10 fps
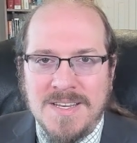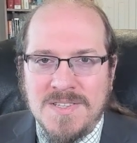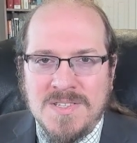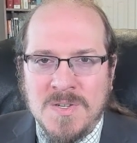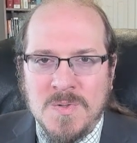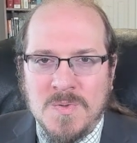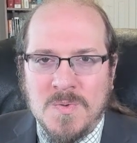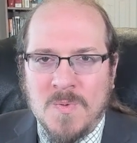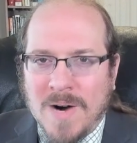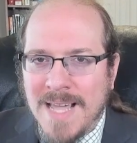So
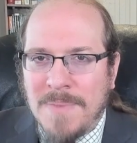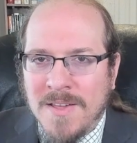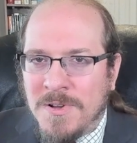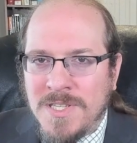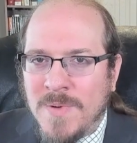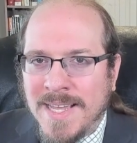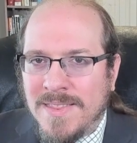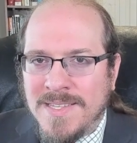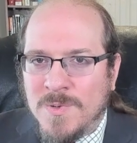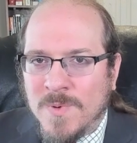why bother doing it
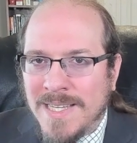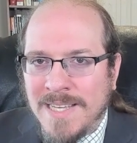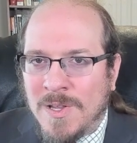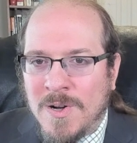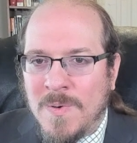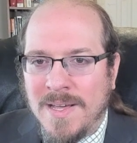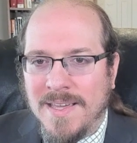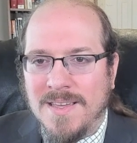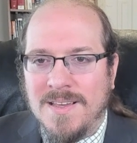this really long way?